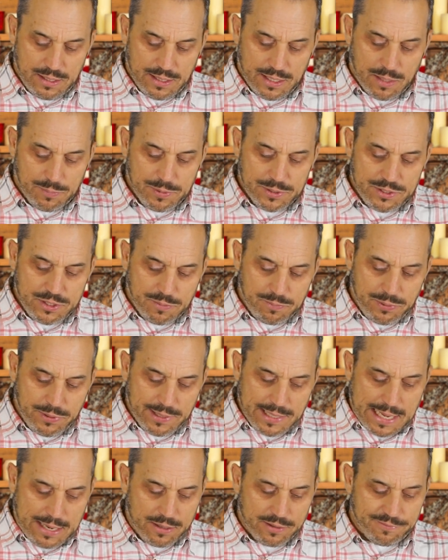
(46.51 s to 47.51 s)
Help us to
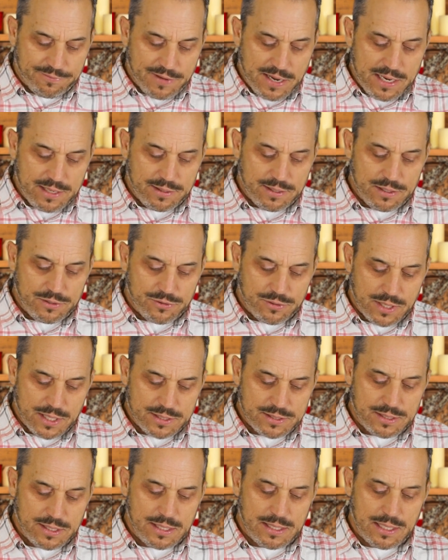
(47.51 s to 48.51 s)
put our faith and
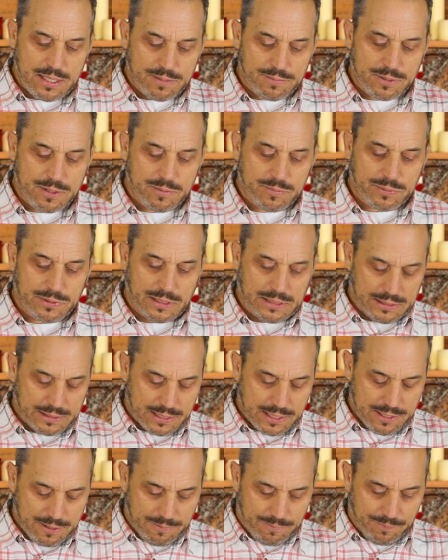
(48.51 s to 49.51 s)
trust in him
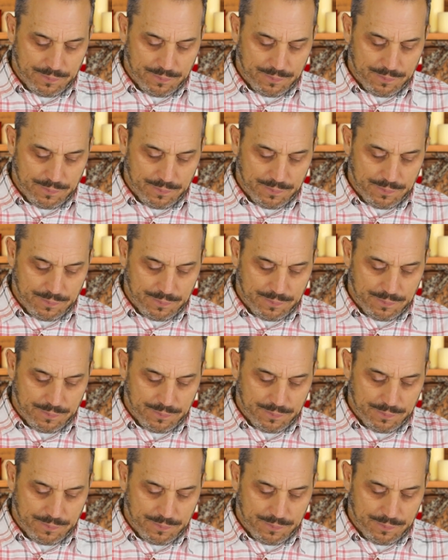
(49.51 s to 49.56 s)
completely.